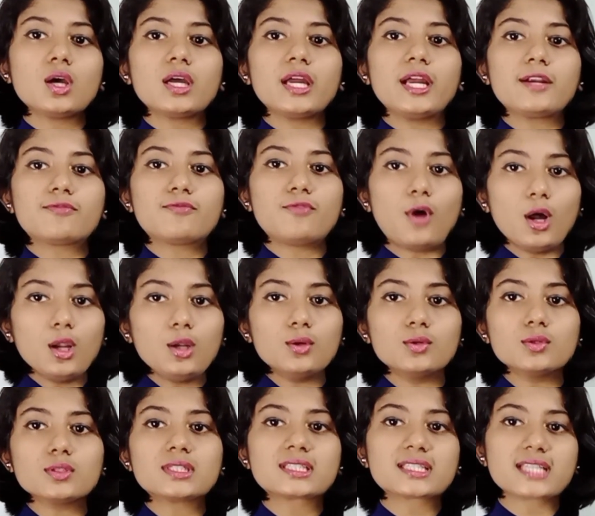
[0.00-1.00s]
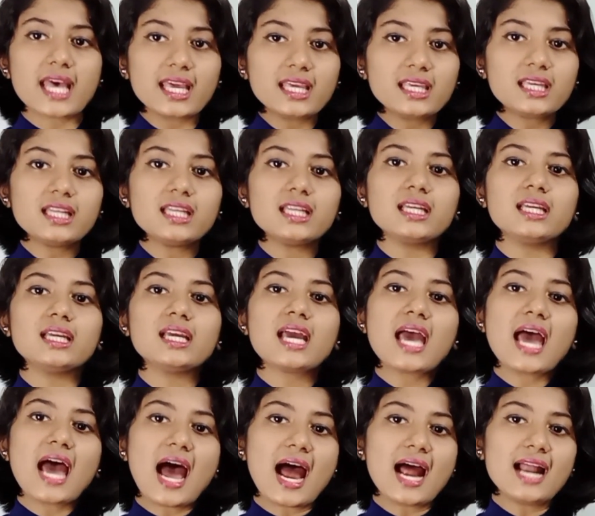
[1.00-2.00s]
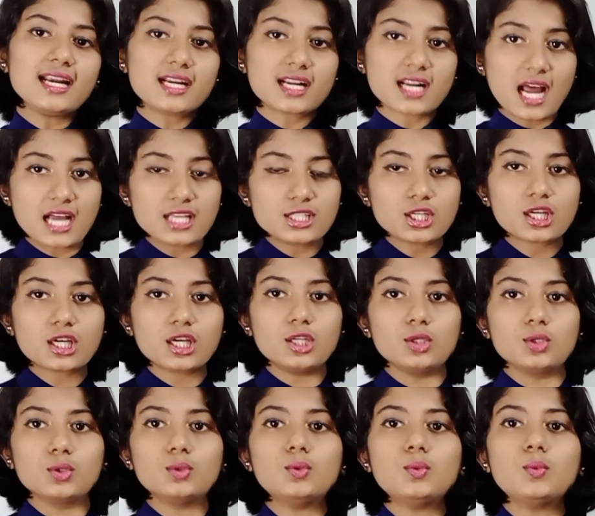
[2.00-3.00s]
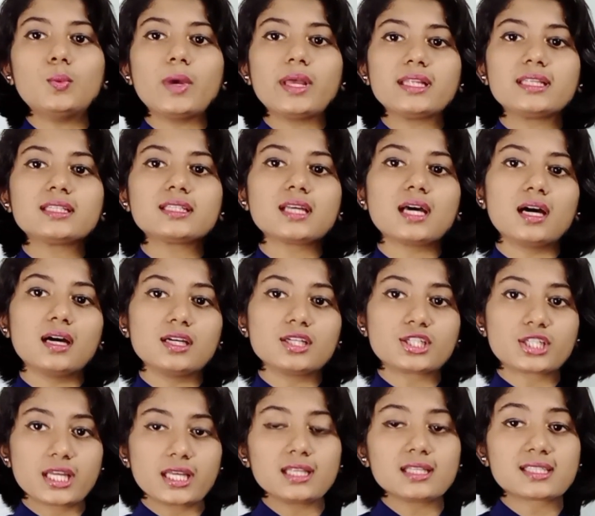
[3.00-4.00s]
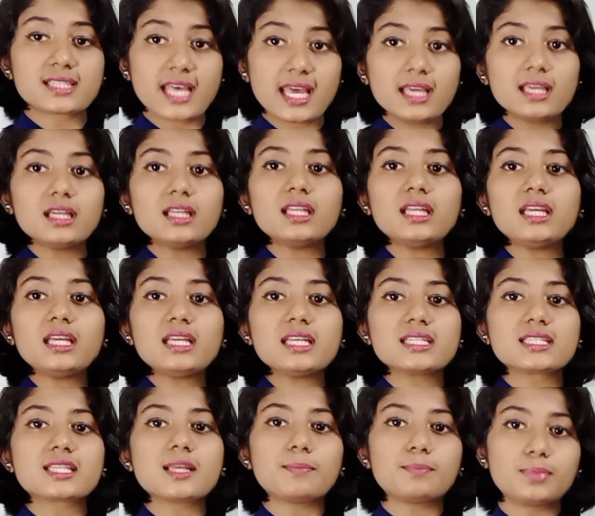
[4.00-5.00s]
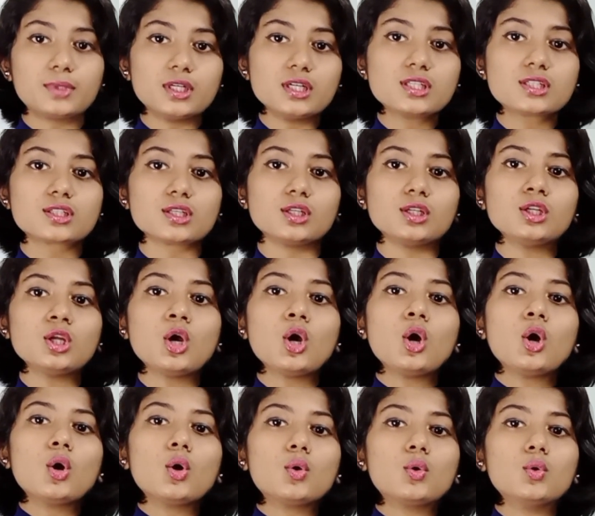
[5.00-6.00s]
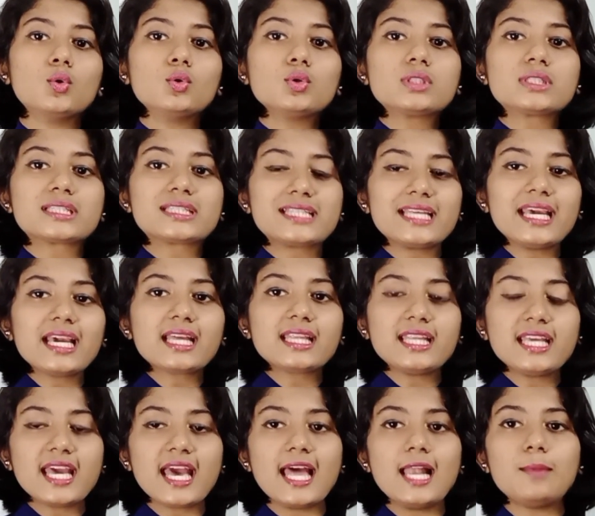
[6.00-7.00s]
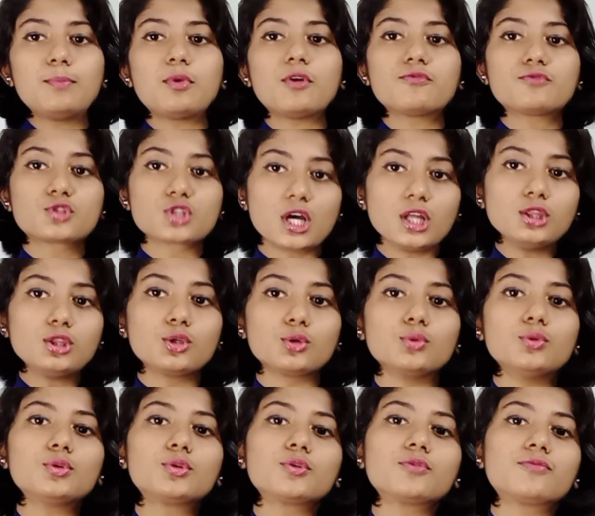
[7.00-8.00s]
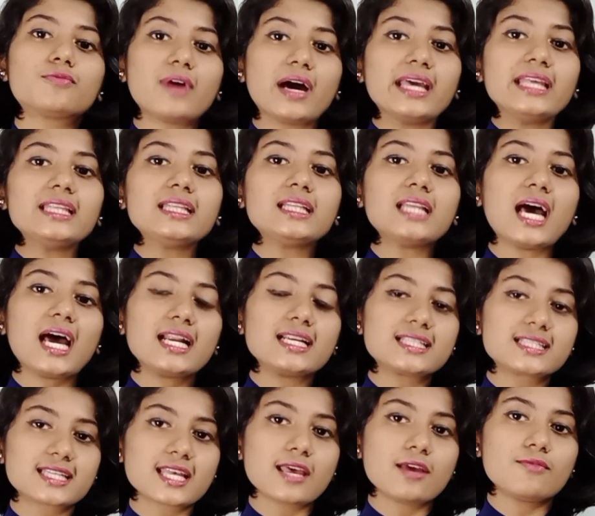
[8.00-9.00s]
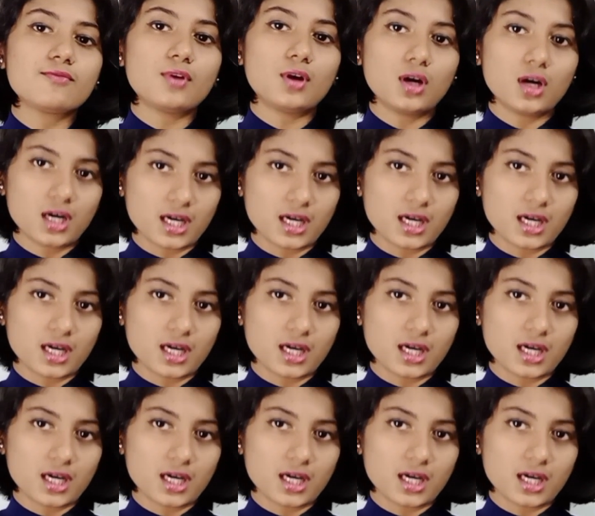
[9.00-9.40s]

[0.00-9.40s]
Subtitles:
it follows Sangini and Rajakannu when Sangini is the person who seek the help of Chandru to find and save her